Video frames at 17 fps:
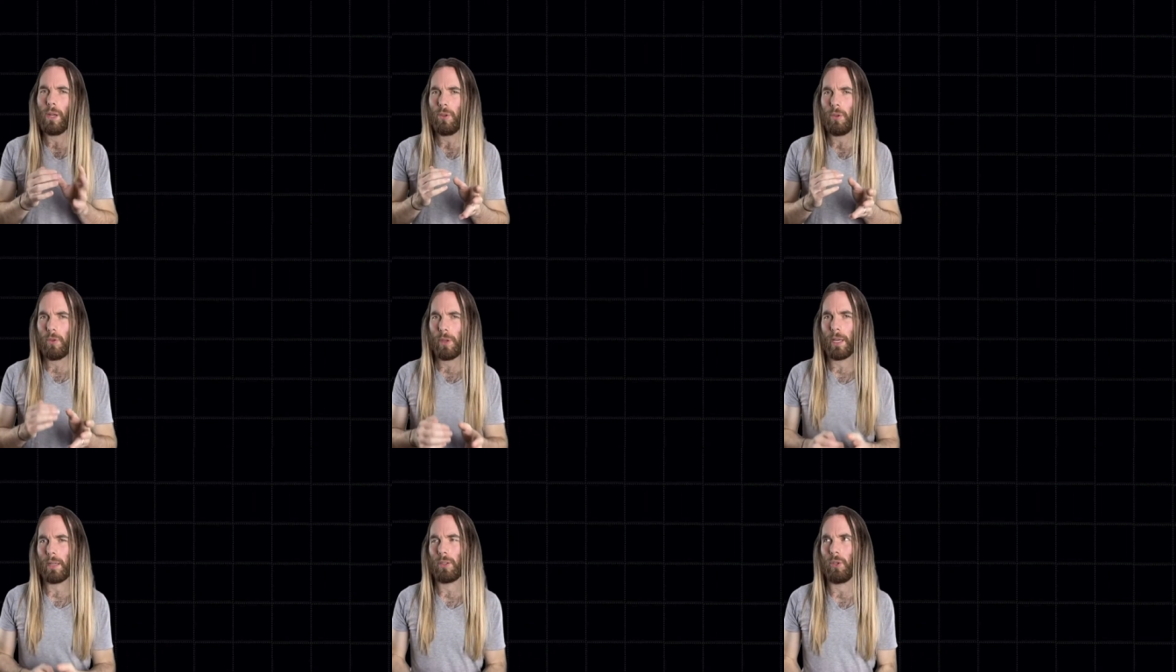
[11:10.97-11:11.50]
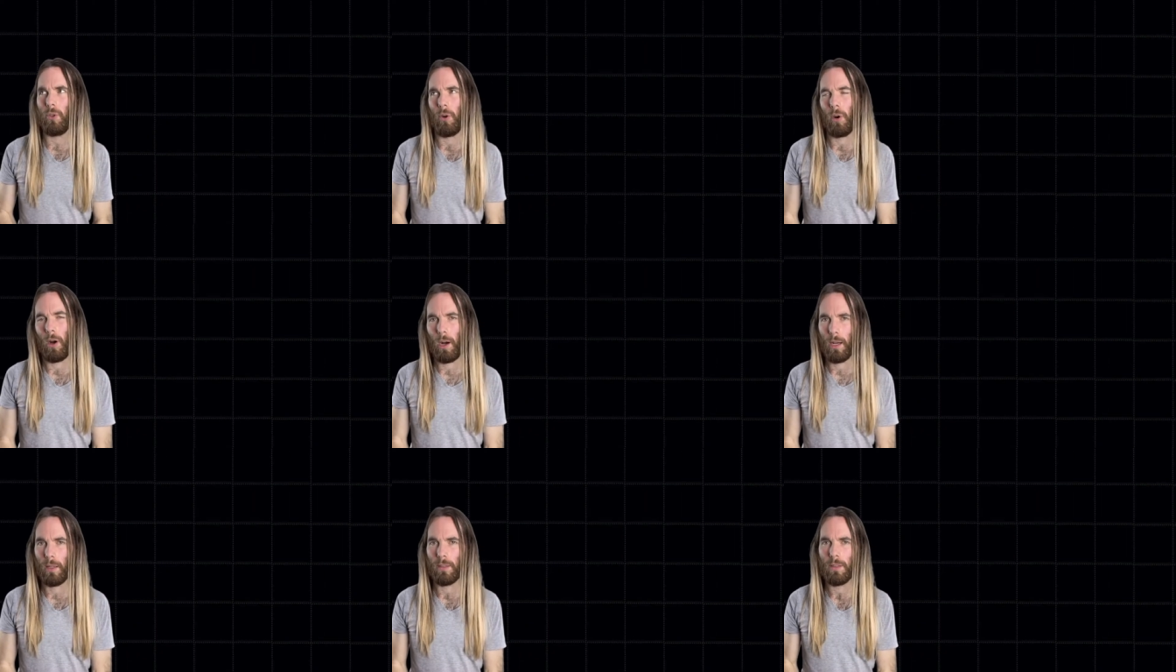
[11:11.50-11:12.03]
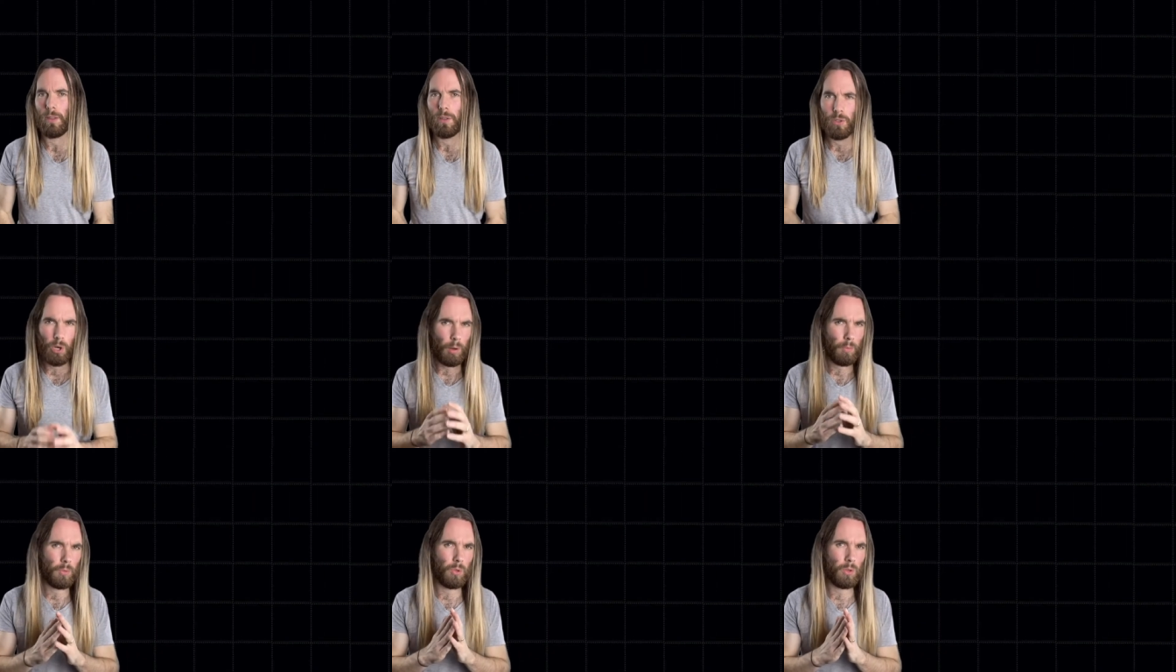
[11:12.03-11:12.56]
you get to your island,
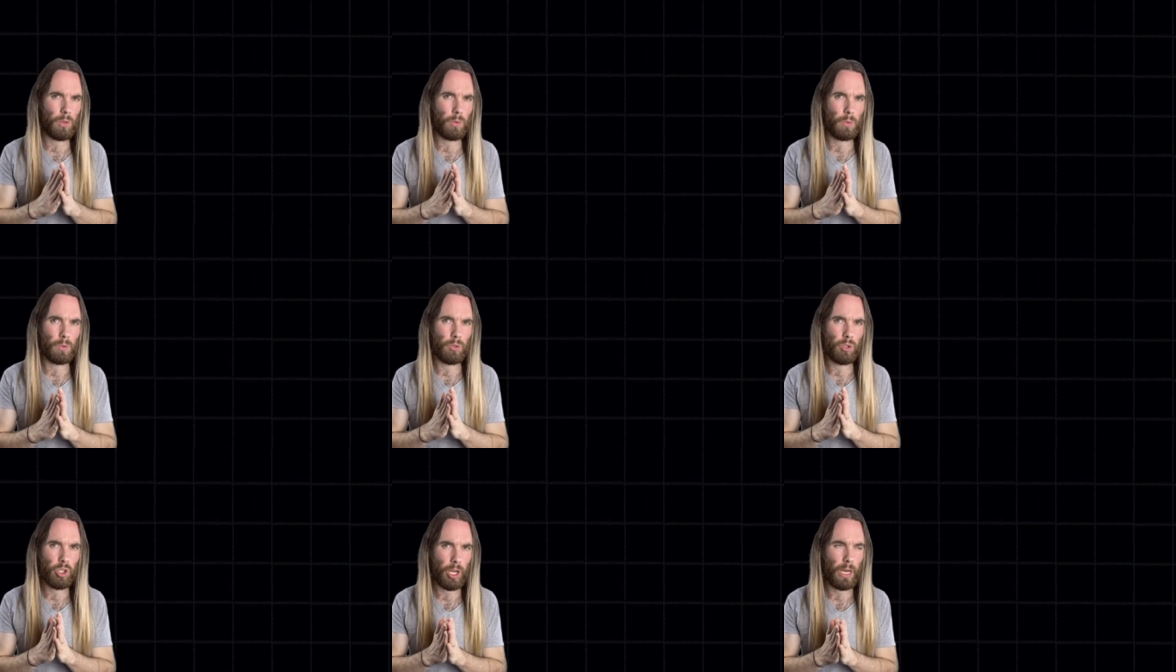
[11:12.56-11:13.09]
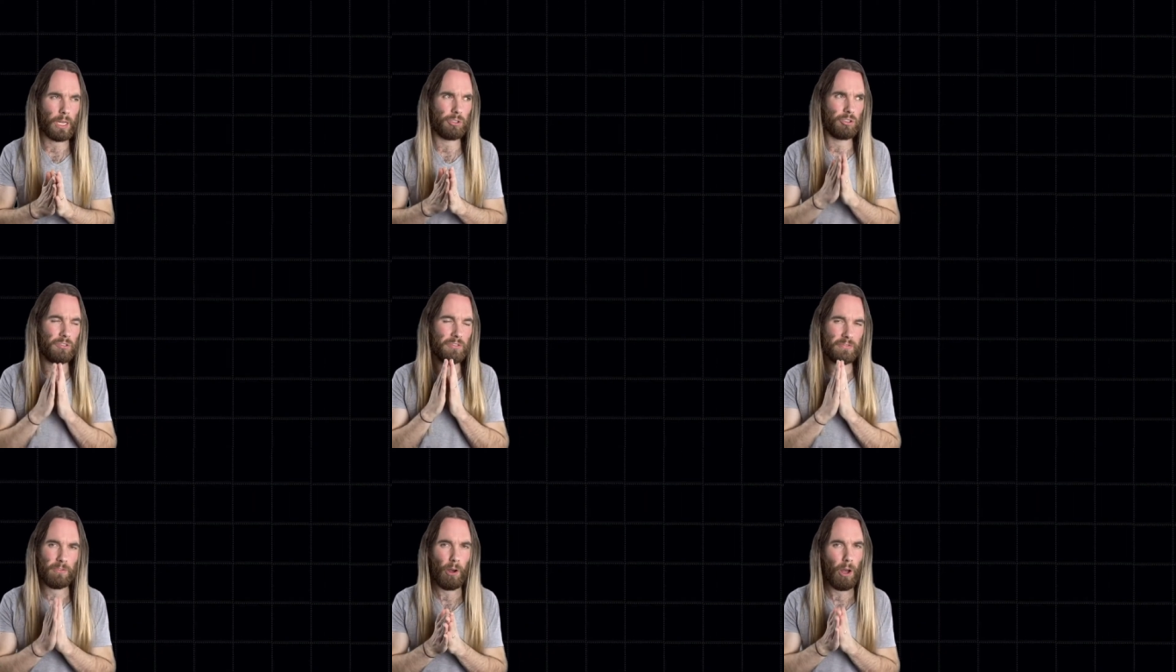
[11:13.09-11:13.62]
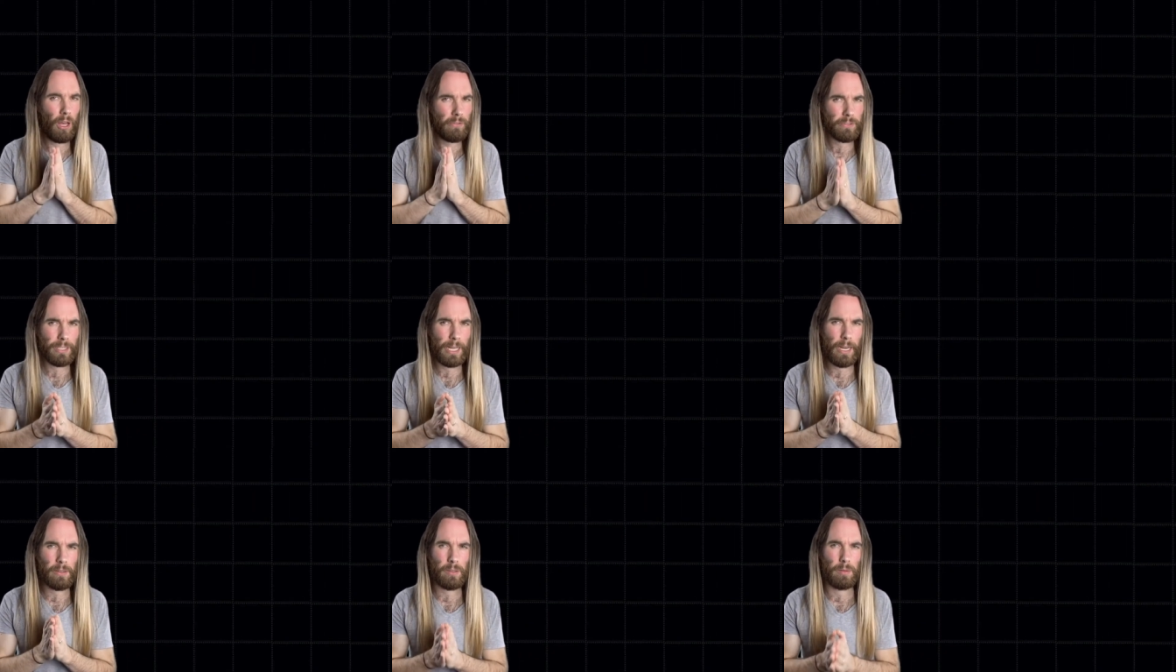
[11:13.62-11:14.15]
Tom Nook will charge you
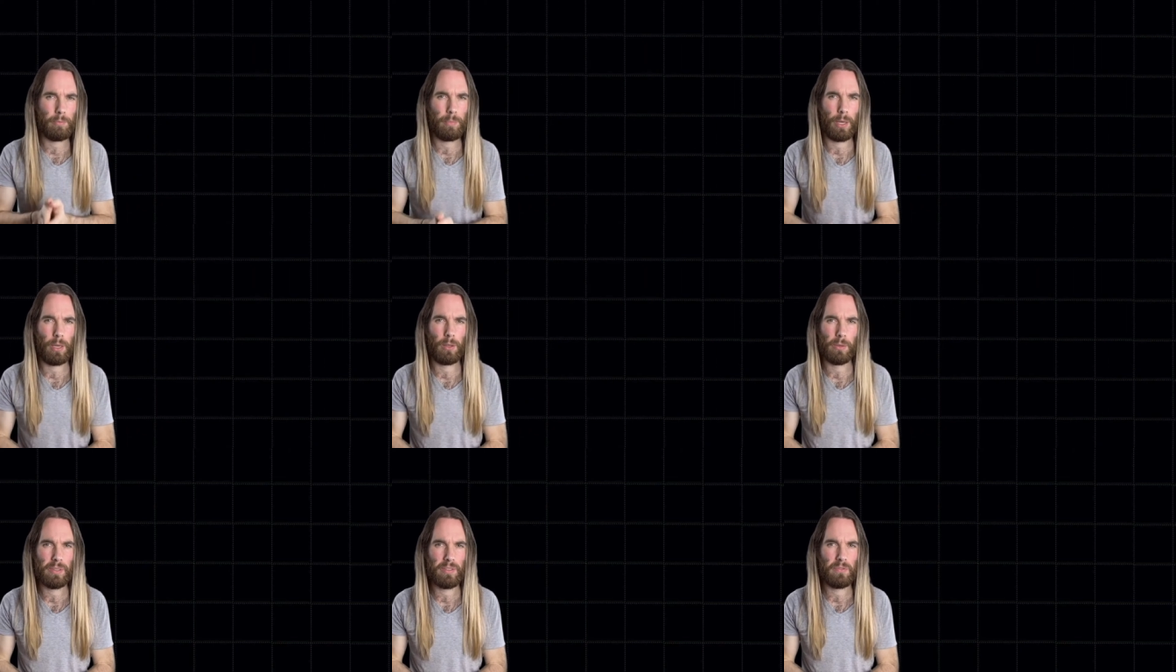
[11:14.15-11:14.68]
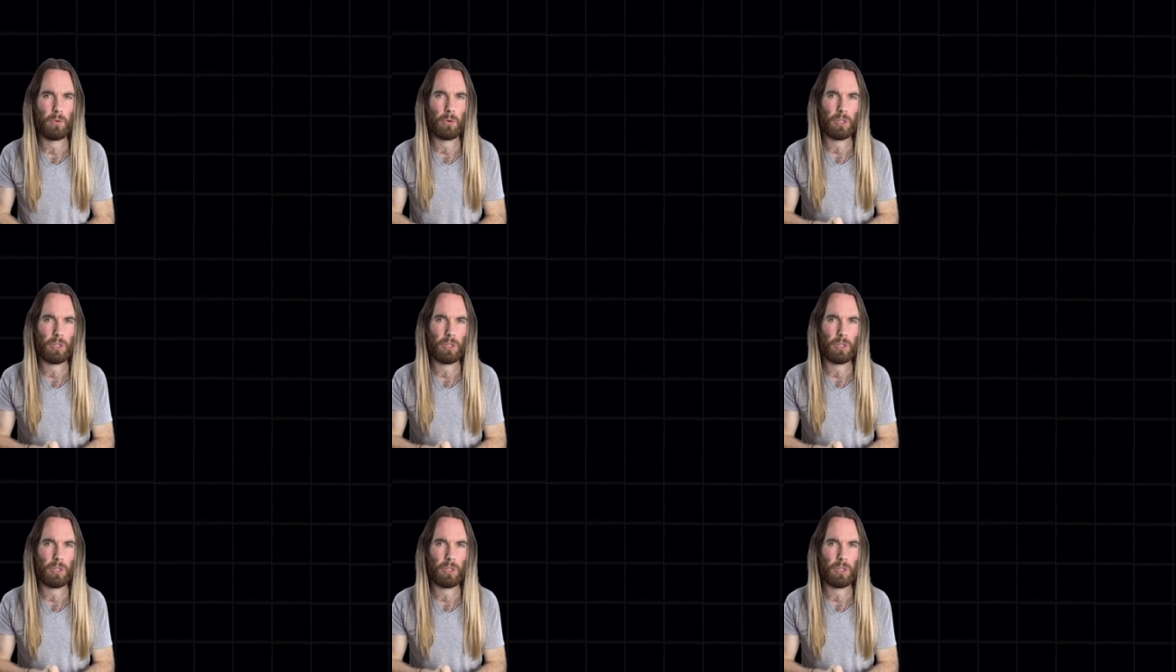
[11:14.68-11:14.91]
5,000 bells for a